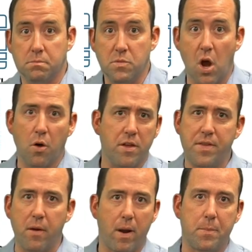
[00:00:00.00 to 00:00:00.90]
Know that
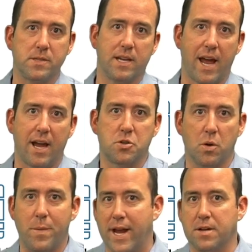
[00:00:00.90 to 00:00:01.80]
they represent
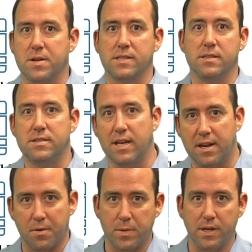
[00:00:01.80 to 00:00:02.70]
actual MAC addresses, and
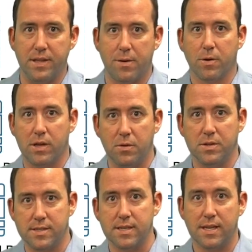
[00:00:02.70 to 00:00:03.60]
in a real network you
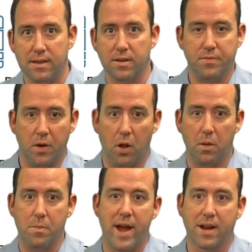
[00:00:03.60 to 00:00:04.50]
would see the
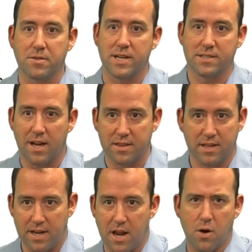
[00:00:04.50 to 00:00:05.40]
full MAC address, not
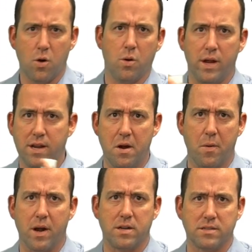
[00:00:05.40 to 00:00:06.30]
that in
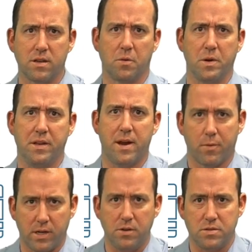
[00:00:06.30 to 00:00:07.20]
nowhere does a real
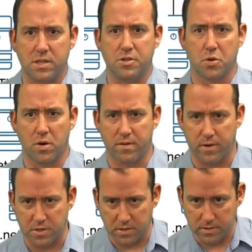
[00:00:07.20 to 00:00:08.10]
network use these shortened
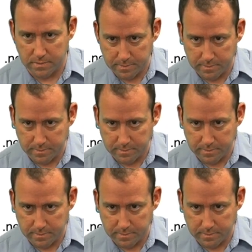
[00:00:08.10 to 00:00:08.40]
versions.